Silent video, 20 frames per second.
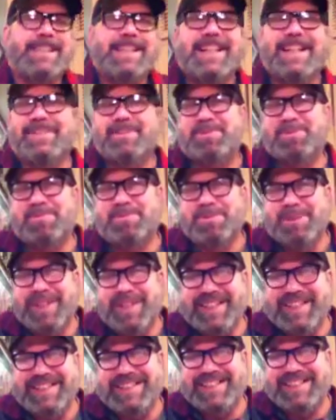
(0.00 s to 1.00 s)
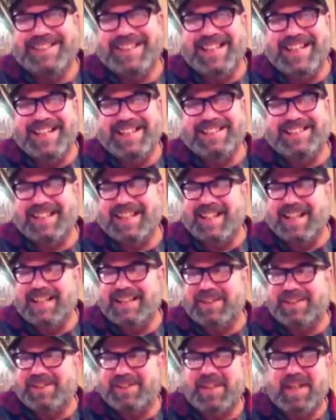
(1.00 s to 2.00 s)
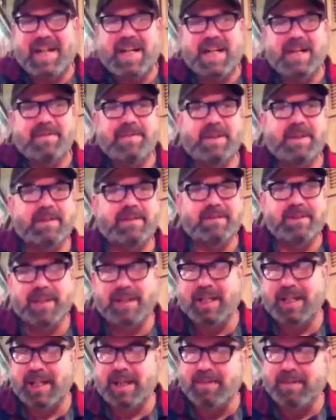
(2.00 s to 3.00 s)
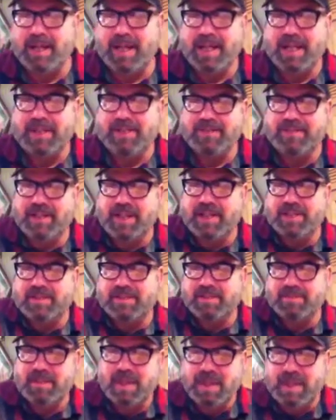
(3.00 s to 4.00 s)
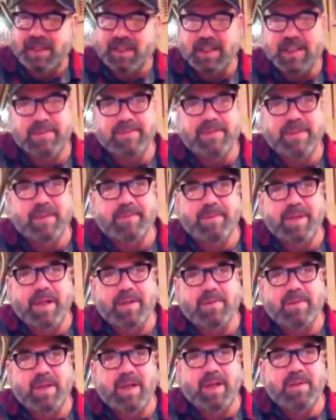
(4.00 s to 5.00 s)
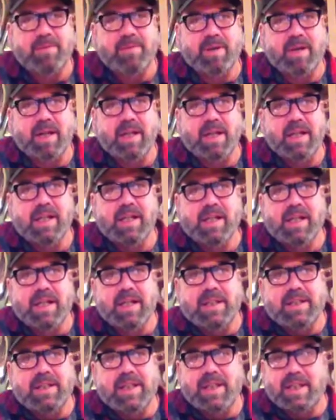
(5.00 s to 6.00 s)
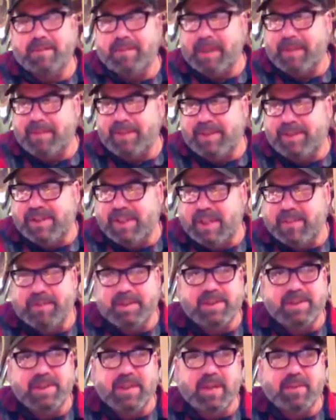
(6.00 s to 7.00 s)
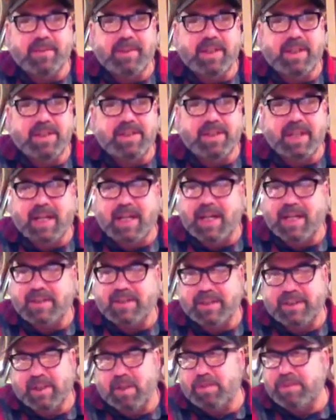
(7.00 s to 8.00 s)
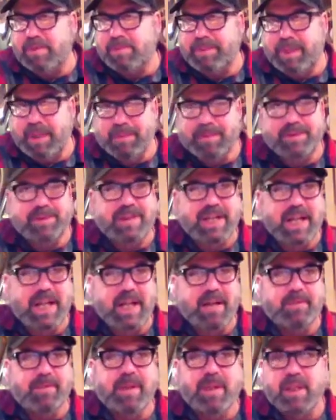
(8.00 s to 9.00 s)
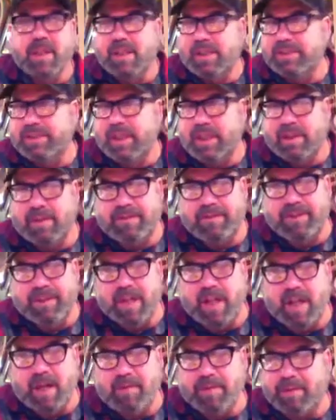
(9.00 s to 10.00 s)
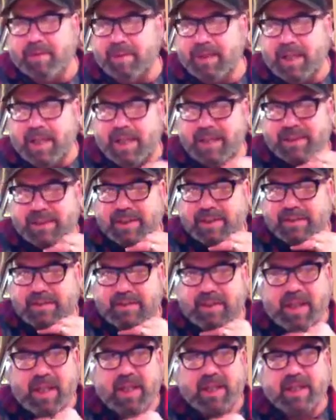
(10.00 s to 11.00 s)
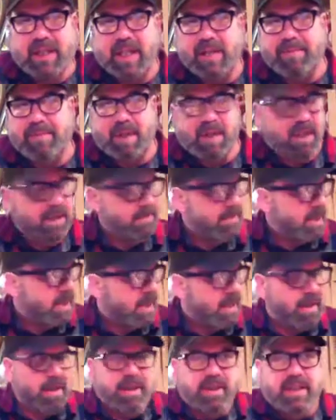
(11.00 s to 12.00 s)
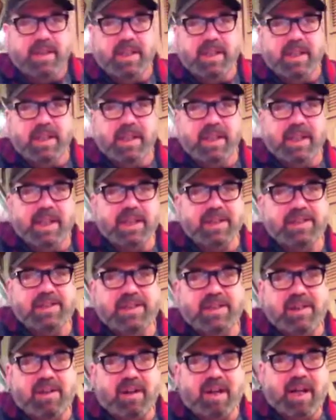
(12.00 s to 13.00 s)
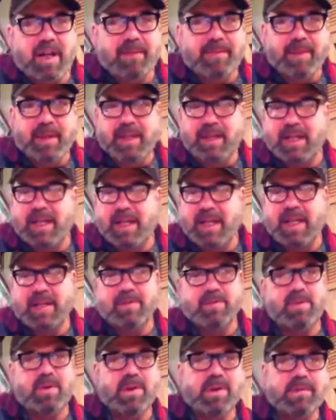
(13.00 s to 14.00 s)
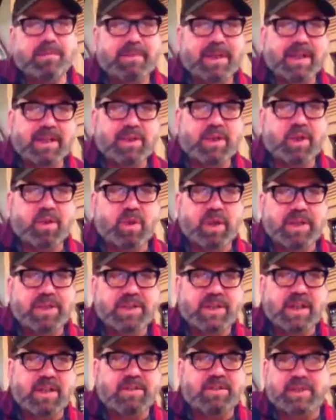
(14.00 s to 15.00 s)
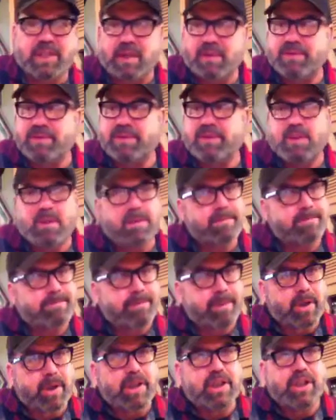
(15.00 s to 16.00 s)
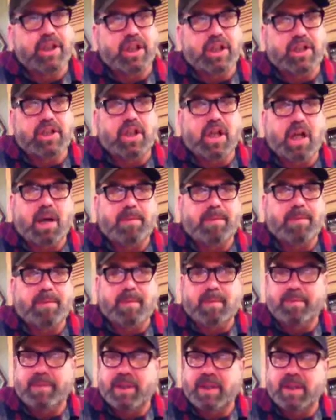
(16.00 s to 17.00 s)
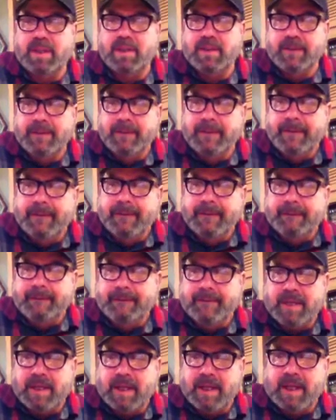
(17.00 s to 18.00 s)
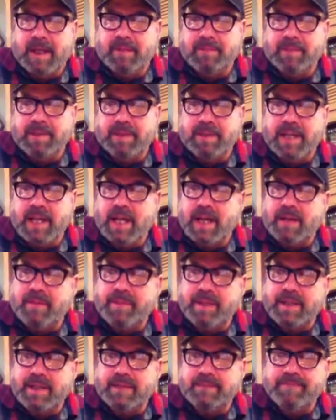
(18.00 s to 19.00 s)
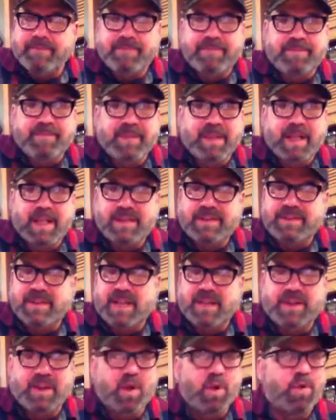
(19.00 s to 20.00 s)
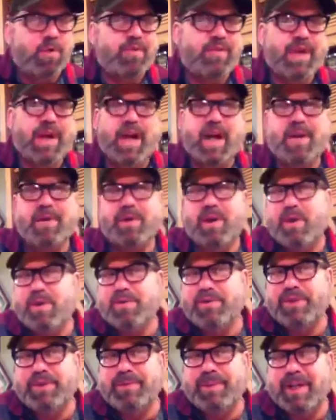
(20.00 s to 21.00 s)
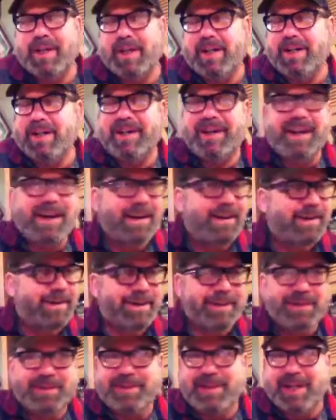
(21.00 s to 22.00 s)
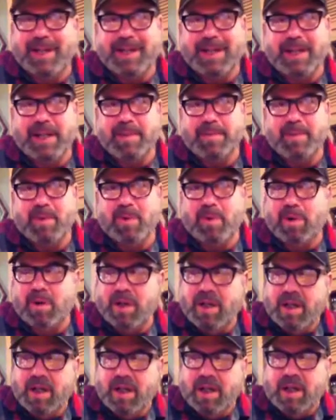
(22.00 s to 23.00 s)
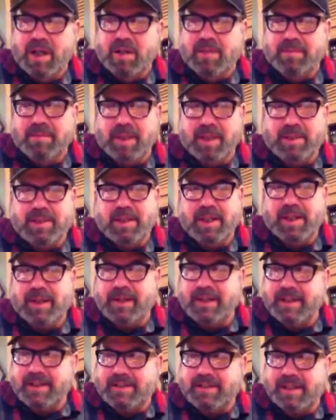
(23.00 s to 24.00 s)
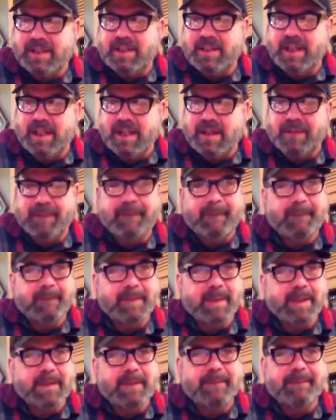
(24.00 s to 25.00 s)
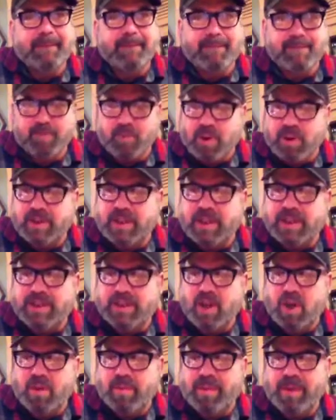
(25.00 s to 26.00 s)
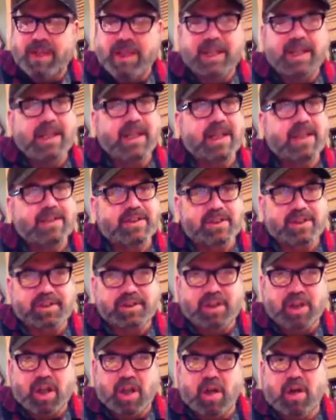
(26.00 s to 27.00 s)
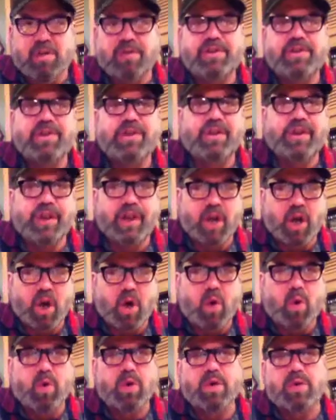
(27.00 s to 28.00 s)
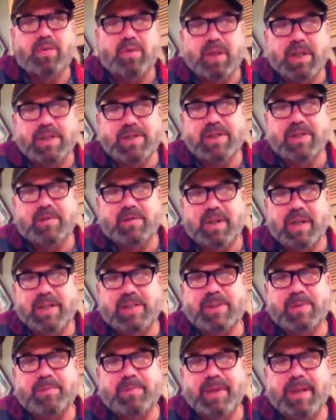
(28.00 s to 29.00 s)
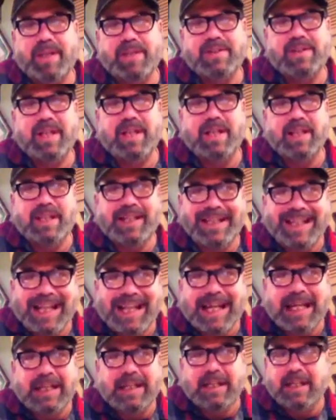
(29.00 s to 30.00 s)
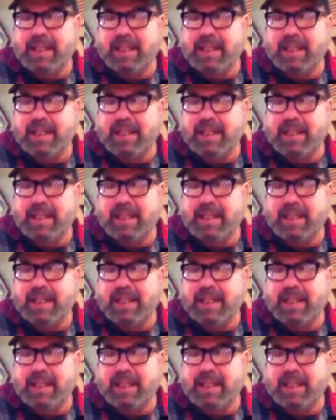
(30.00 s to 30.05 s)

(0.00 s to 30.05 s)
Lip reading: that's really sad because I'd like to try it, but I might have to find somebody that lives up that way where they can maybe send me some of these. I actually know some people's had them, said they're phenomenal. I actually got a buddy of mine on Instagram that had one about 2 weeks ago, said it was pretty good, comparable beer. But yeah, I mean, it's not the old fire roasted beer. You're not going to do that anymore. But he said, yeah, I mean, from what they told me, it's as close to the old original recipe as they can get.